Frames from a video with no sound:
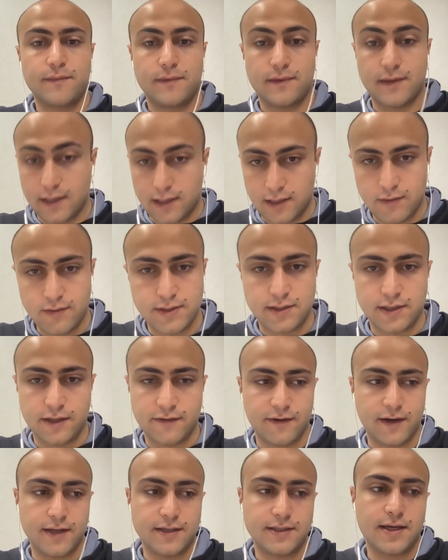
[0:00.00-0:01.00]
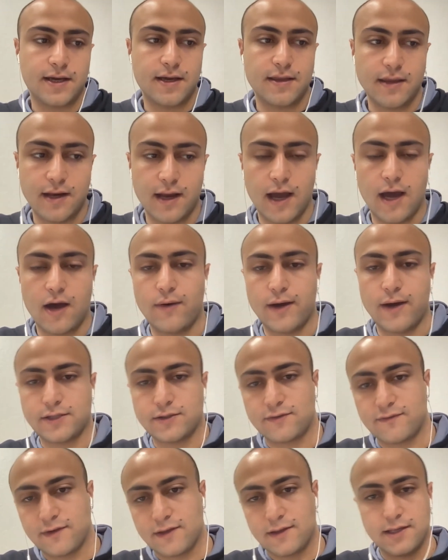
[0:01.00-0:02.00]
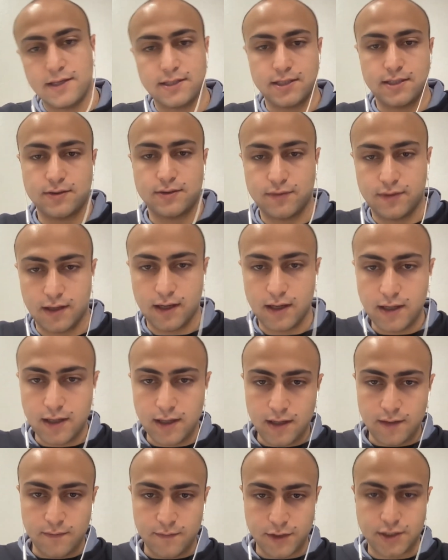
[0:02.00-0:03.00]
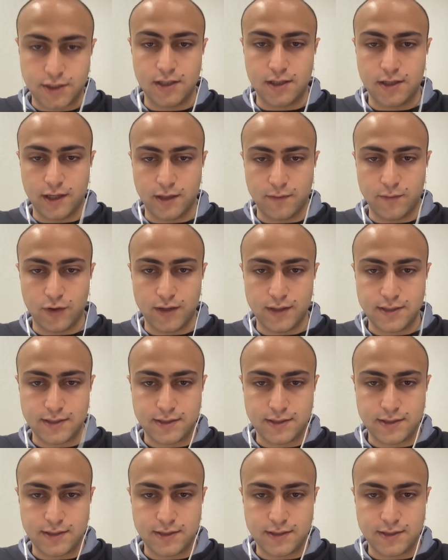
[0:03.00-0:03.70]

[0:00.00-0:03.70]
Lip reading: that the user defined, and then how I should fit this into the machine learning models.